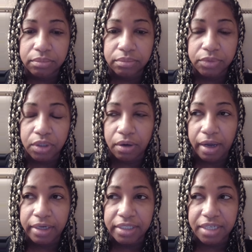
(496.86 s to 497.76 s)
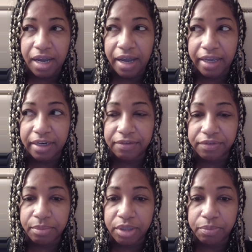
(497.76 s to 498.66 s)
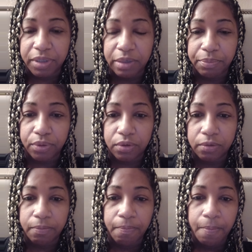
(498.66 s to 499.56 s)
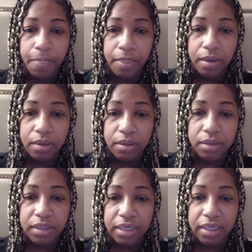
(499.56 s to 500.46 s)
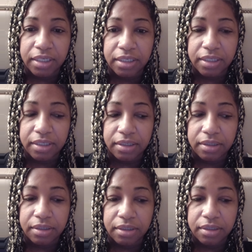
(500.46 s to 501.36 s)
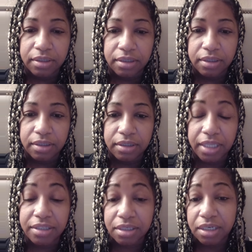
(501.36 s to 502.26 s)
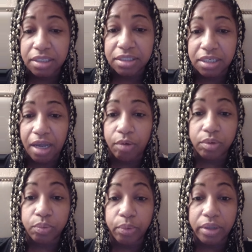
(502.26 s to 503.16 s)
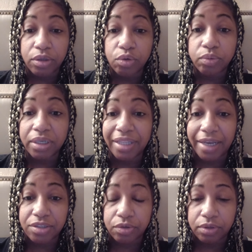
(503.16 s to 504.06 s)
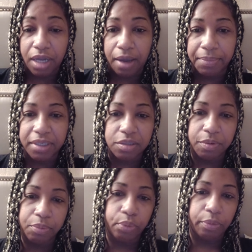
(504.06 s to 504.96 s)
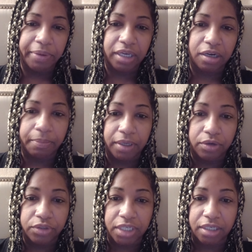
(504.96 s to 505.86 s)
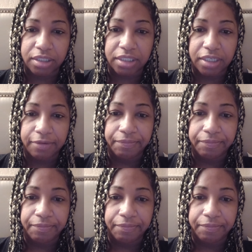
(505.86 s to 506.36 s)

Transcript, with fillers: you know, I need to hide it from other people then that's going to extend outward whether you realize it or not because people will pick it up energetically.